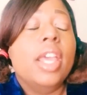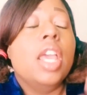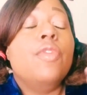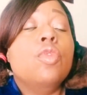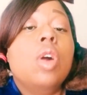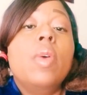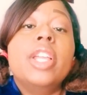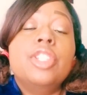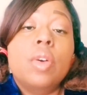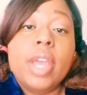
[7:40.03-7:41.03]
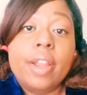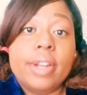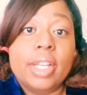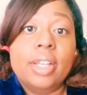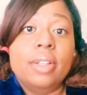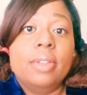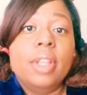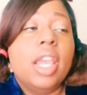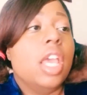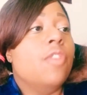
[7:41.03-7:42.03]
you go get your hair done,
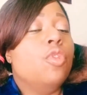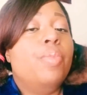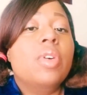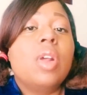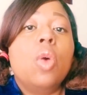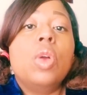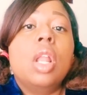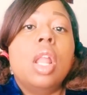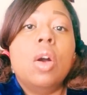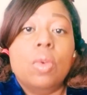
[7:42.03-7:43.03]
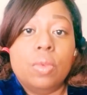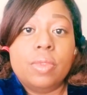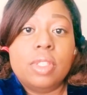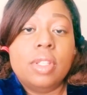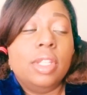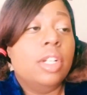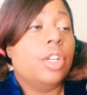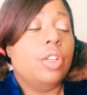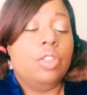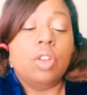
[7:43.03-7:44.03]
if you put on clothes,
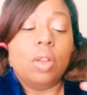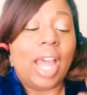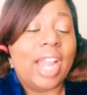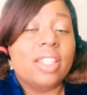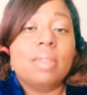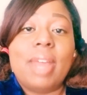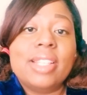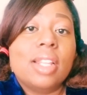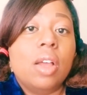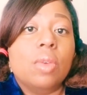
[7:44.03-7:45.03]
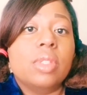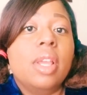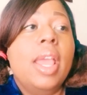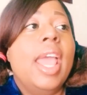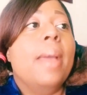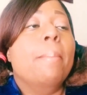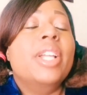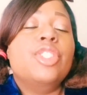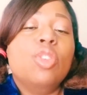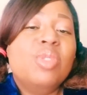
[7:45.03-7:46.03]
look, like some nice clothes,
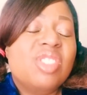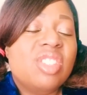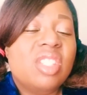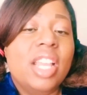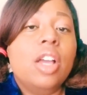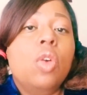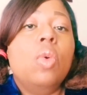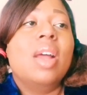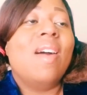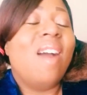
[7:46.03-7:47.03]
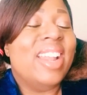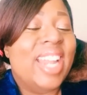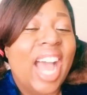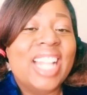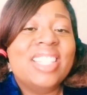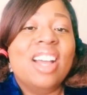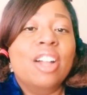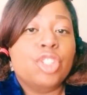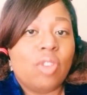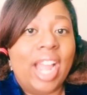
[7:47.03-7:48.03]
but you still are not
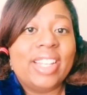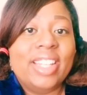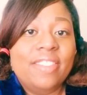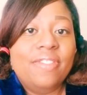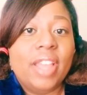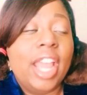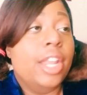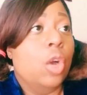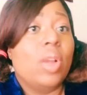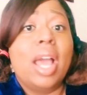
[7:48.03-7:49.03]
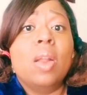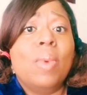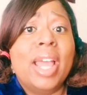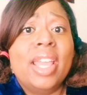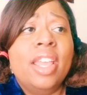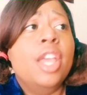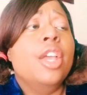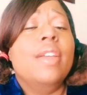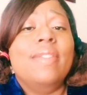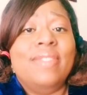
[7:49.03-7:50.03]
attractive in no kind of way,
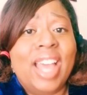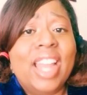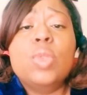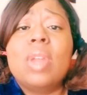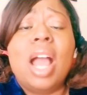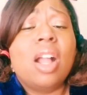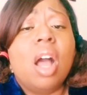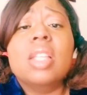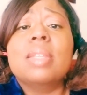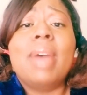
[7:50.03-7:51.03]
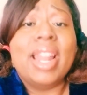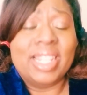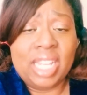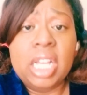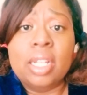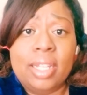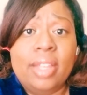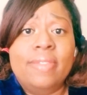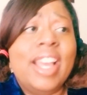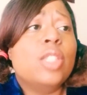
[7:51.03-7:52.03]
that is what I call somebody that's
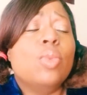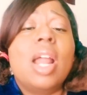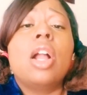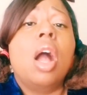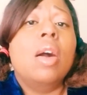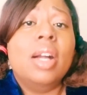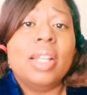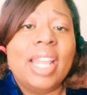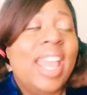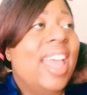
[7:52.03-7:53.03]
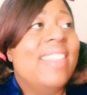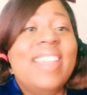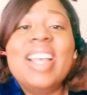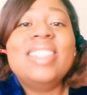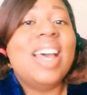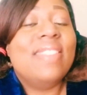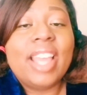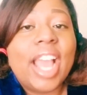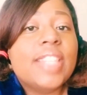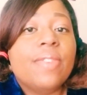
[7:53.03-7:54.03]
ugly. That's what I call ugly. That's not the
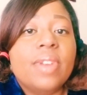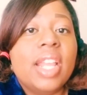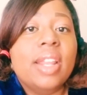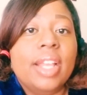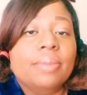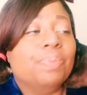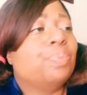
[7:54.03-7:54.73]
case for Nene.